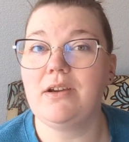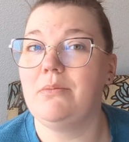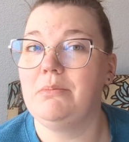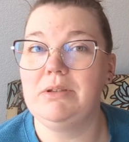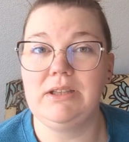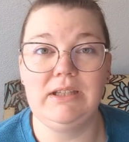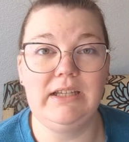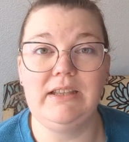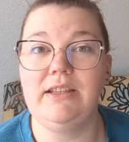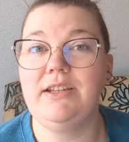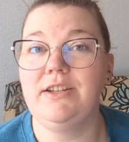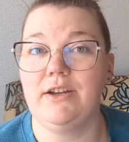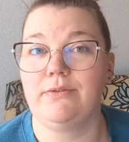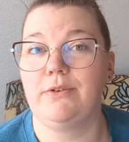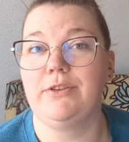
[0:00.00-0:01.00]
completely
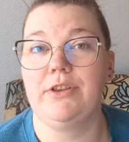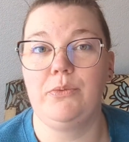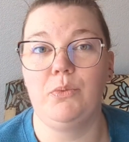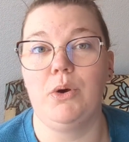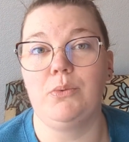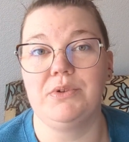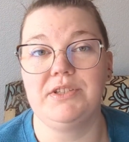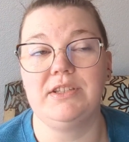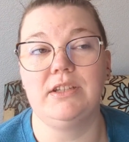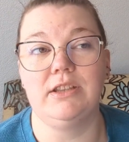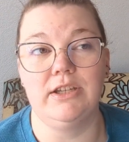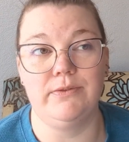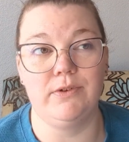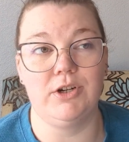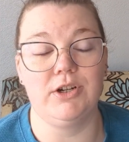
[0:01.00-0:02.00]
different than what was
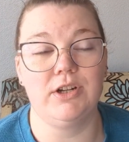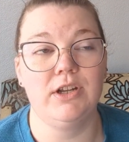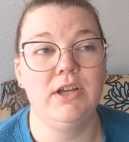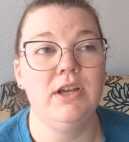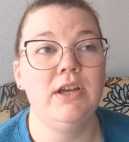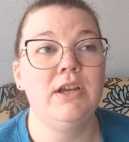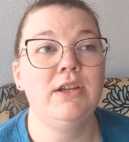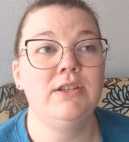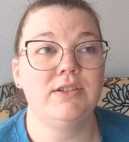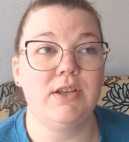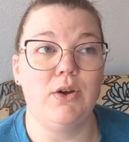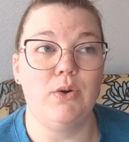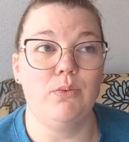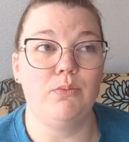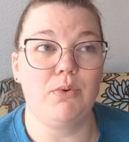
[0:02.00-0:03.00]
delivered.
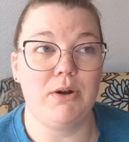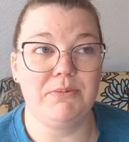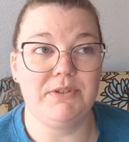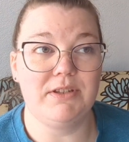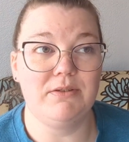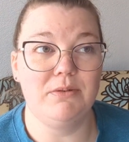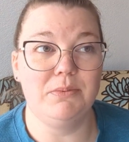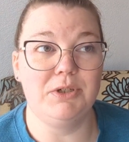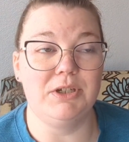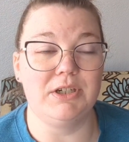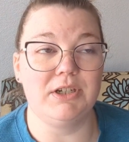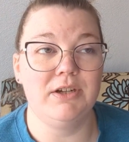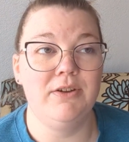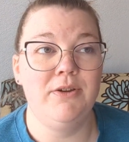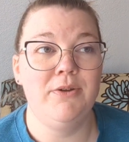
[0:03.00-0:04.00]
So premise of the
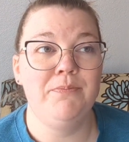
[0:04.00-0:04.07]
book,